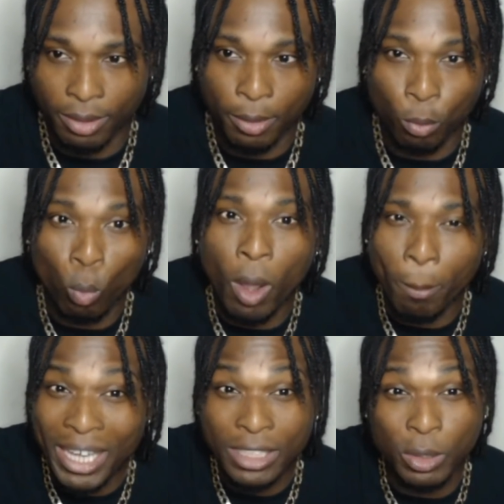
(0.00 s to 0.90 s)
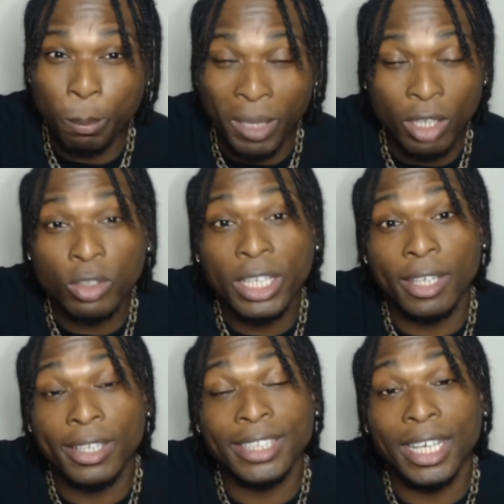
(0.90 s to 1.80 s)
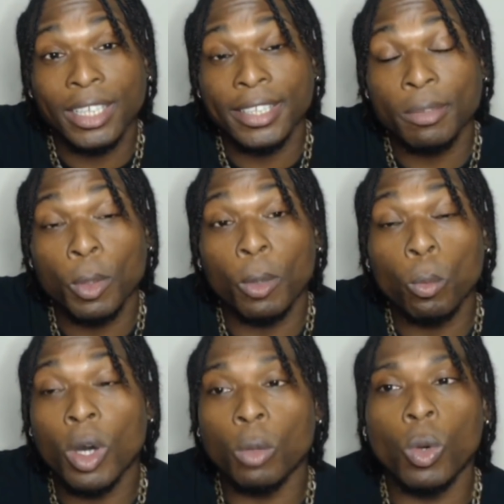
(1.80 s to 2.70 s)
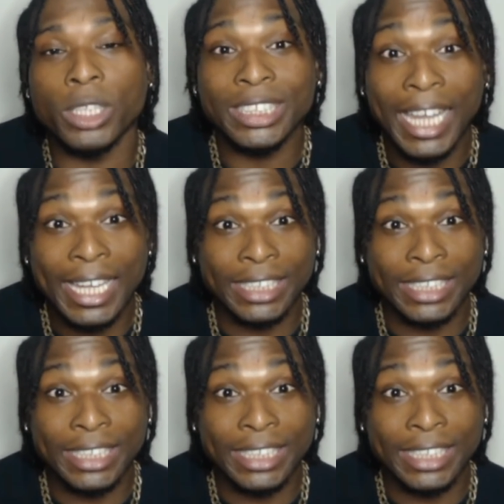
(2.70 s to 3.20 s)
What made you better looking exactly? What changed?